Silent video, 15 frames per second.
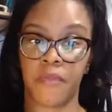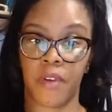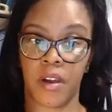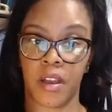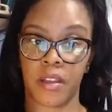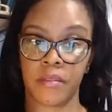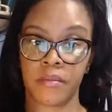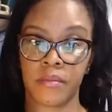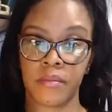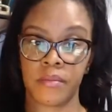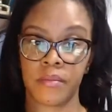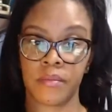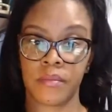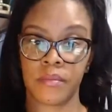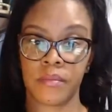font
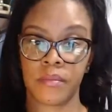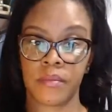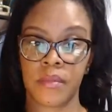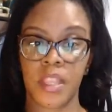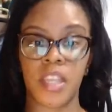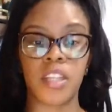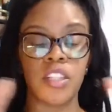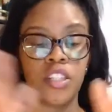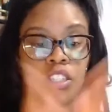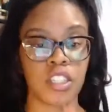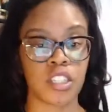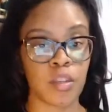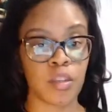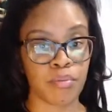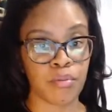
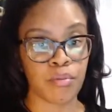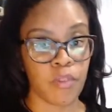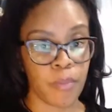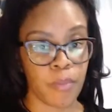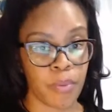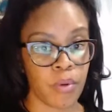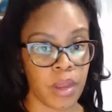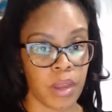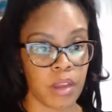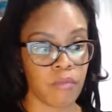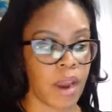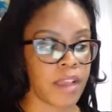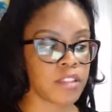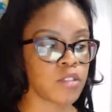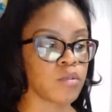just to prove a point,
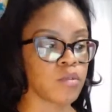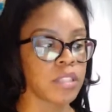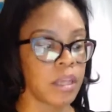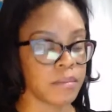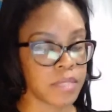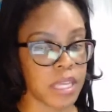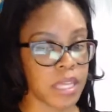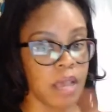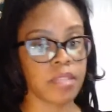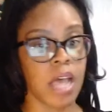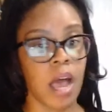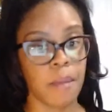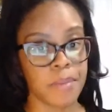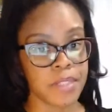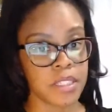right? So sometimes
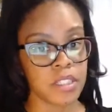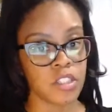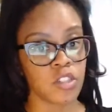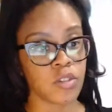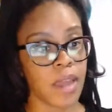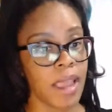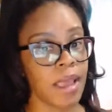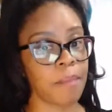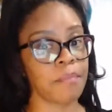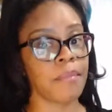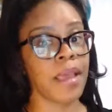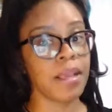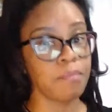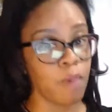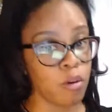opposites attract.
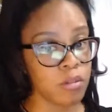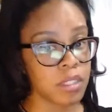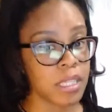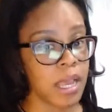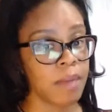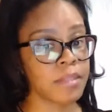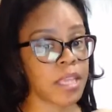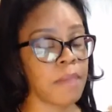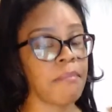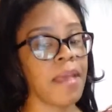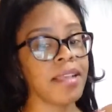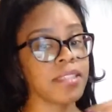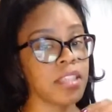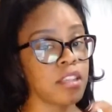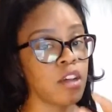Most times it
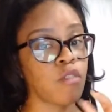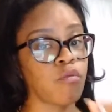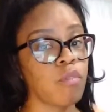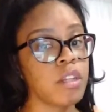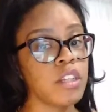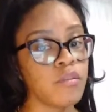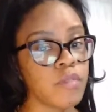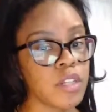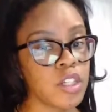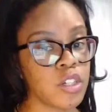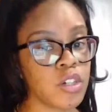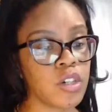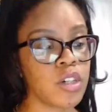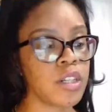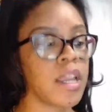makes it look really,
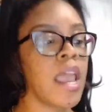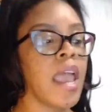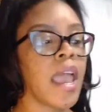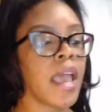really good.